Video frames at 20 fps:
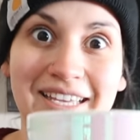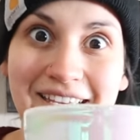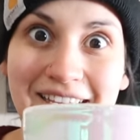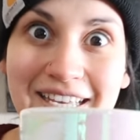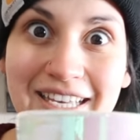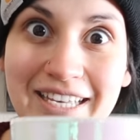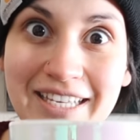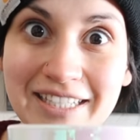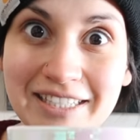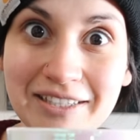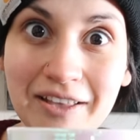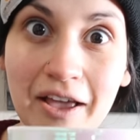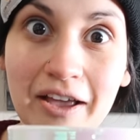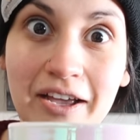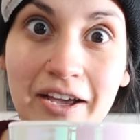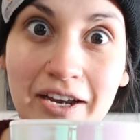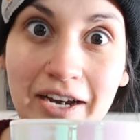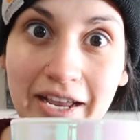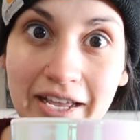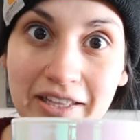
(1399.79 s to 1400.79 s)
It is
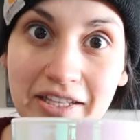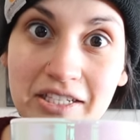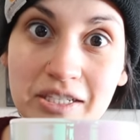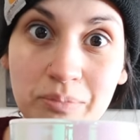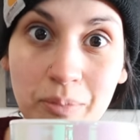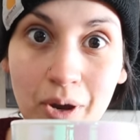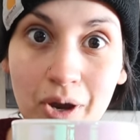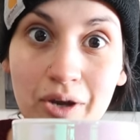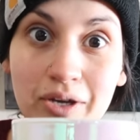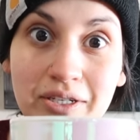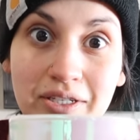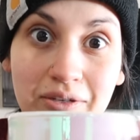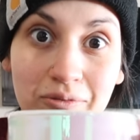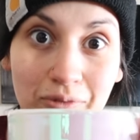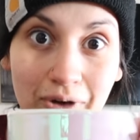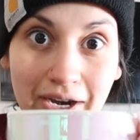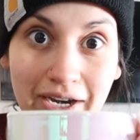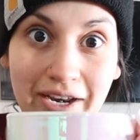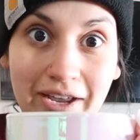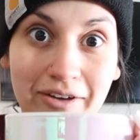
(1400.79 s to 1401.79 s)
gonna hit the spot
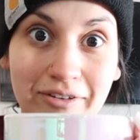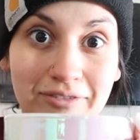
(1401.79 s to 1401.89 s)
right now.